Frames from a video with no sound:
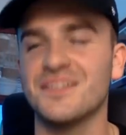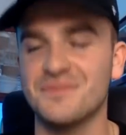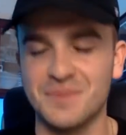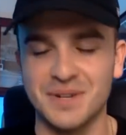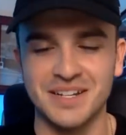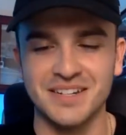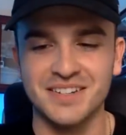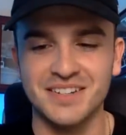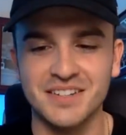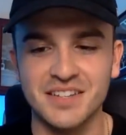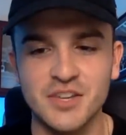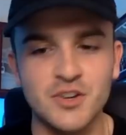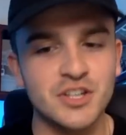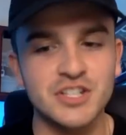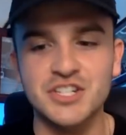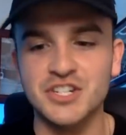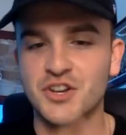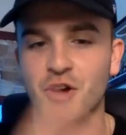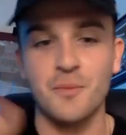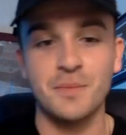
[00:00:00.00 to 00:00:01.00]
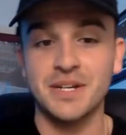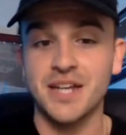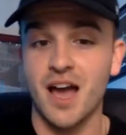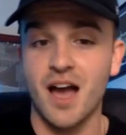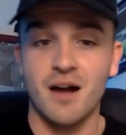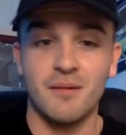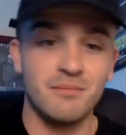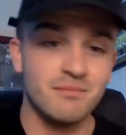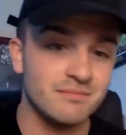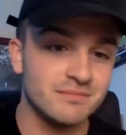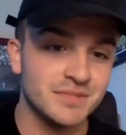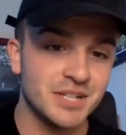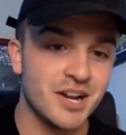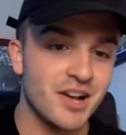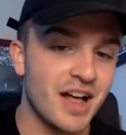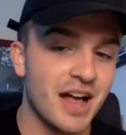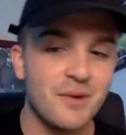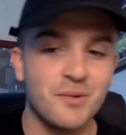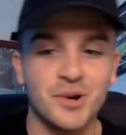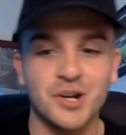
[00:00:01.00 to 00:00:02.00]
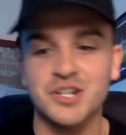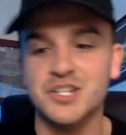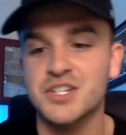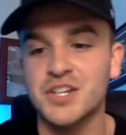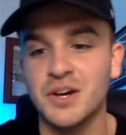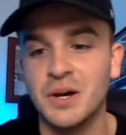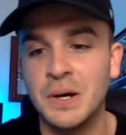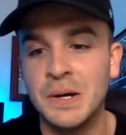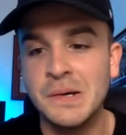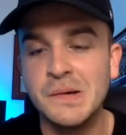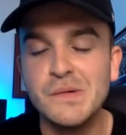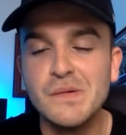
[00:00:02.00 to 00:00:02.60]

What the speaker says: but you could just call me Dom. That works too.